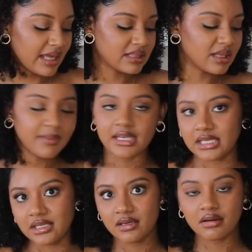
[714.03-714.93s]
like, the
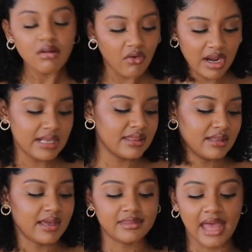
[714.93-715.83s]
money or
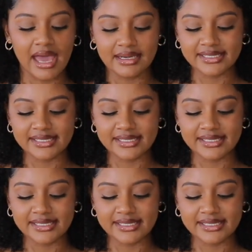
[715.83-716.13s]
anything like that.